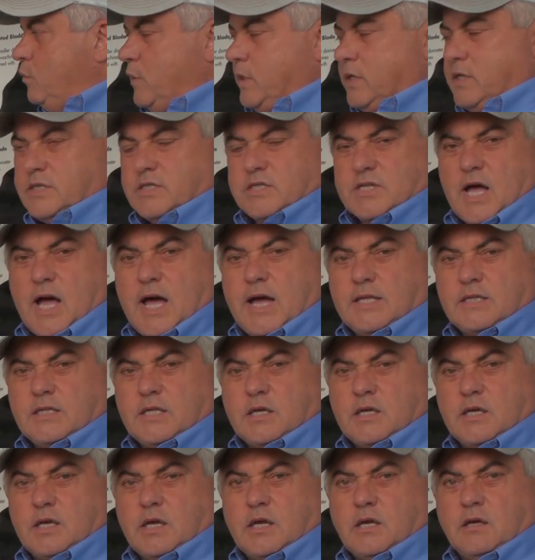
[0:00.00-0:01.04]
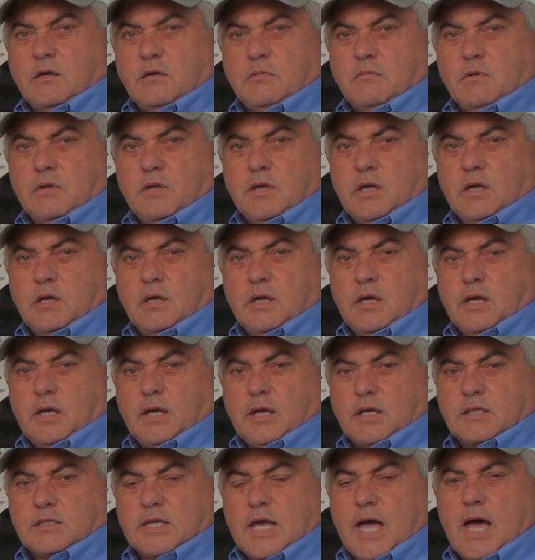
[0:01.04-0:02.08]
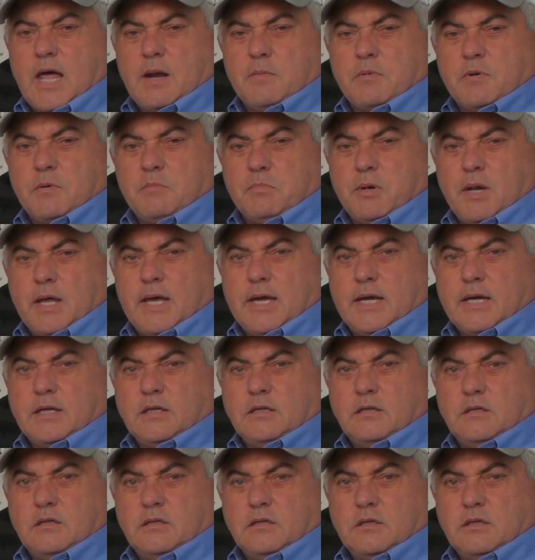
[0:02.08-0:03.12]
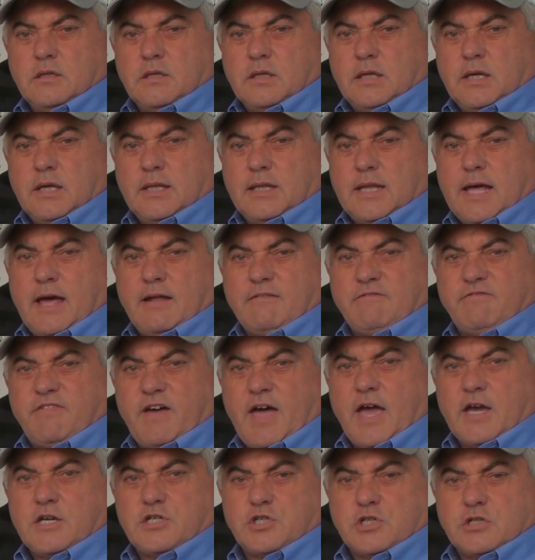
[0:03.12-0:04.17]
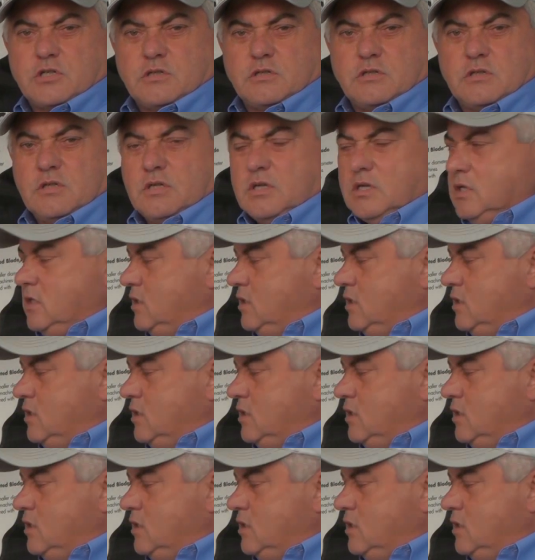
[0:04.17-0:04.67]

We designed the Excalibur blade in that fashion